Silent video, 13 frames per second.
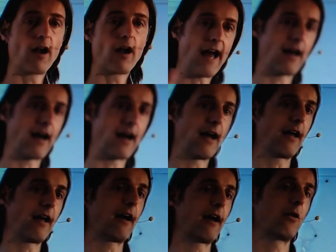I
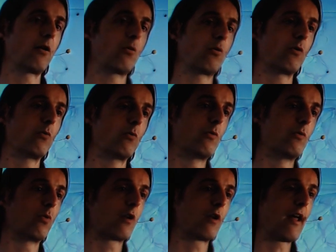
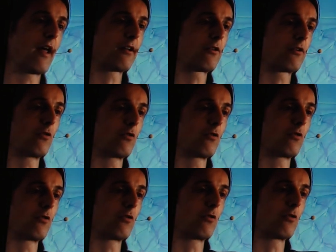would like to
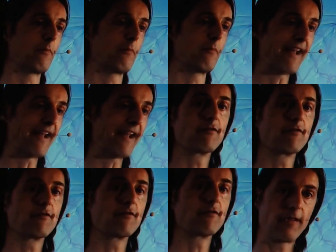mention a
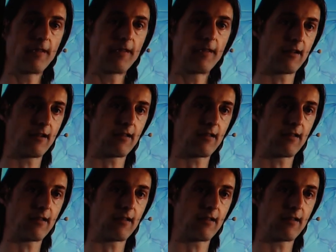few things.